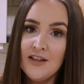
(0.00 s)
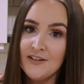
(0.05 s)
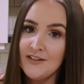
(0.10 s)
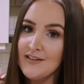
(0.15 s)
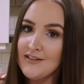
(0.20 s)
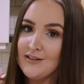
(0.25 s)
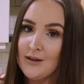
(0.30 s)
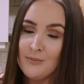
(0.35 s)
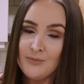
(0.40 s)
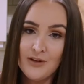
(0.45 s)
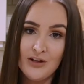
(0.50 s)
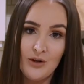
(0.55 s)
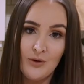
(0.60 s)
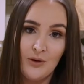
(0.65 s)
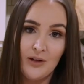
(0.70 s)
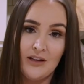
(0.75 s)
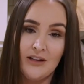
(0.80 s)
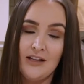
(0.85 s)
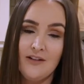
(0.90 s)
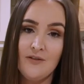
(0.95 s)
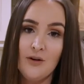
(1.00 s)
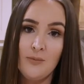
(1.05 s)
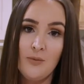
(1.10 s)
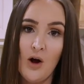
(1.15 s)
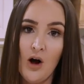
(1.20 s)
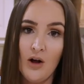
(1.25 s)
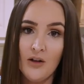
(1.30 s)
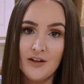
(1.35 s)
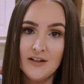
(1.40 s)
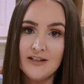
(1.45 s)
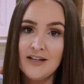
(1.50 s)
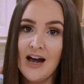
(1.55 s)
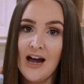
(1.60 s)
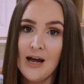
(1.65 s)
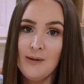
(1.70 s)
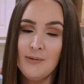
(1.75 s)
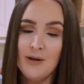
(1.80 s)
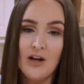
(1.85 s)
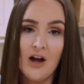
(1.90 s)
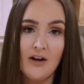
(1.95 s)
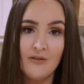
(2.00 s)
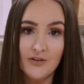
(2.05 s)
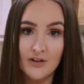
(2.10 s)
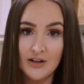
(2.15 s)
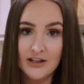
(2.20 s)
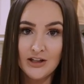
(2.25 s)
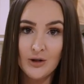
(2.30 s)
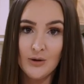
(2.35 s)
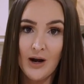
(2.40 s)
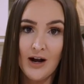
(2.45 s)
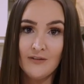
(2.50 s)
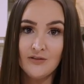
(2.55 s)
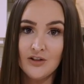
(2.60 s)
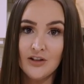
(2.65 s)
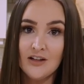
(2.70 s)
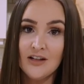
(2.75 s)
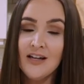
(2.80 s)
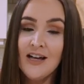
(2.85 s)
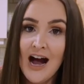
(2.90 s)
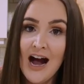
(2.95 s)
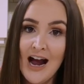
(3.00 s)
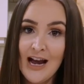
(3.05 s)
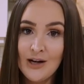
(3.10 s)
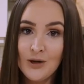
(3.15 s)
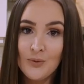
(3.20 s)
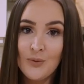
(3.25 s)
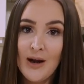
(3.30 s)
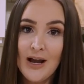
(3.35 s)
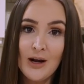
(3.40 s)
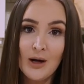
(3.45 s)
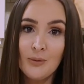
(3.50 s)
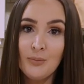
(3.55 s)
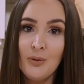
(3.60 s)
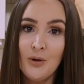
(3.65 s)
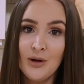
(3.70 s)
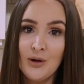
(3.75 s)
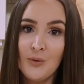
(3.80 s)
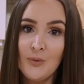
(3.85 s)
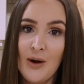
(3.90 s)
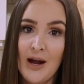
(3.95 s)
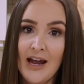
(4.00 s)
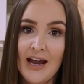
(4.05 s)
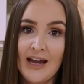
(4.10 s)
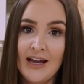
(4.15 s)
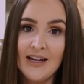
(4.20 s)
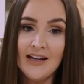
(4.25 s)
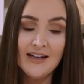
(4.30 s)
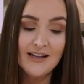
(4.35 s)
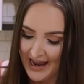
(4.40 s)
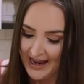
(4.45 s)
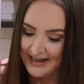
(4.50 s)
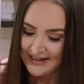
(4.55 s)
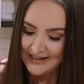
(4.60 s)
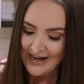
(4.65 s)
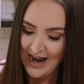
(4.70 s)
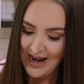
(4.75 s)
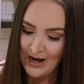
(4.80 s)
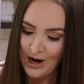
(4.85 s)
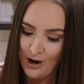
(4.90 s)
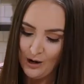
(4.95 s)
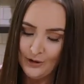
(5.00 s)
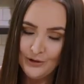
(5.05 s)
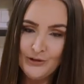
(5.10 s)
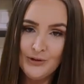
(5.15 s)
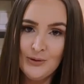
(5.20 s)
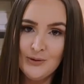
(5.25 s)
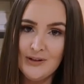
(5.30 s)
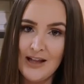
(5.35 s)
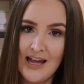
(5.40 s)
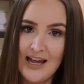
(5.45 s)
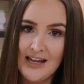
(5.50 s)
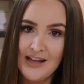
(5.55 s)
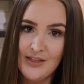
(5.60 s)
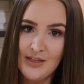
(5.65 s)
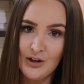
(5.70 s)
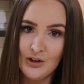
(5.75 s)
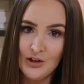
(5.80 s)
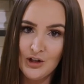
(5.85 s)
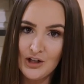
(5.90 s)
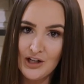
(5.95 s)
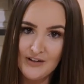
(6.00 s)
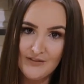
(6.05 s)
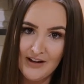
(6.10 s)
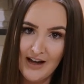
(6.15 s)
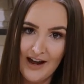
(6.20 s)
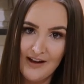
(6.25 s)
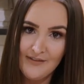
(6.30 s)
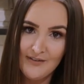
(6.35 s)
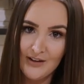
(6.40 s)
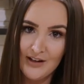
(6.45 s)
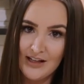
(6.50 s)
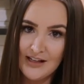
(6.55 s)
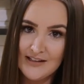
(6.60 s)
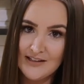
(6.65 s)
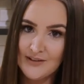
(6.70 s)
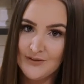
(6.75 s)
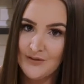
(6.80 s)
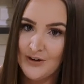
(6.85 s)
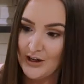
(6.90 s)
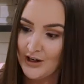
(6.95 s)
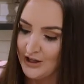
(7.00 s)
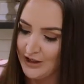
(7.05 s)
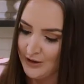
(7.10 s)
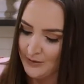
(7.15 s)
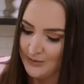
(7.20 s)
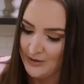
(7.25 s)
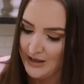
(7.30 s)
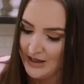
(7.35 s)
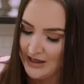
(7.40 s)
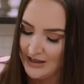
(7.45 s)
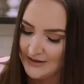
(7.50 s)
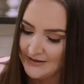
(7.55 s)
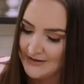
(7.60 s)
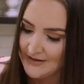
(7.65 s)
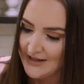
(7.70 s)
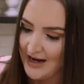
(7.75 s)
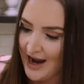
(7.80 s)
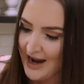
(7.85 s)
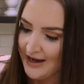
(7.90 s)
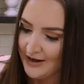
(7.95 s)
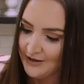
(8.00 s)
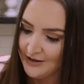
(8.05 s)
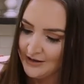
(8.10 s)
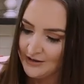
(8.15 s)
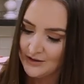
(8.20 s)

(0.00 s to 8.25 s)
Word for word: This is something you could leave up all the time and not feel like you have to hide away or put away. And I also like the look of it. I feel like it's a very unique style.